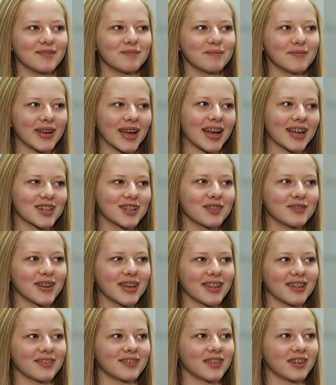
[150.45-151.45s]
I'm
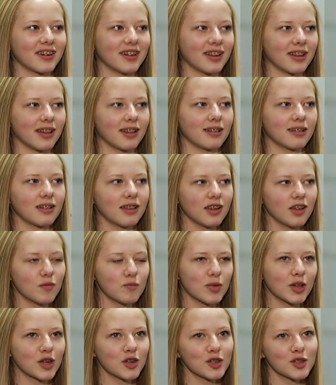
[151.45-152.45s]
actually a weightlifter and
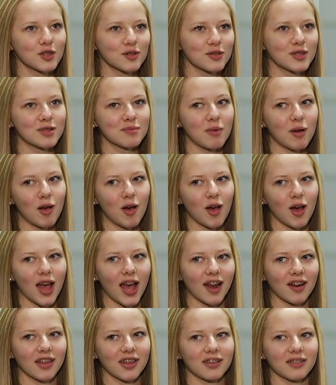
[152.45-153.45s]
but you're so small,
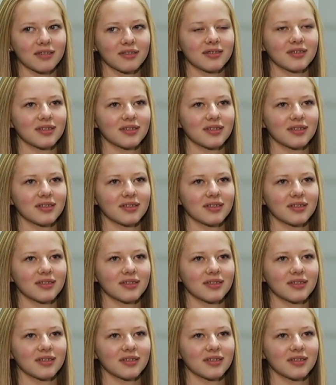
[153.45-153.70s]
how do you?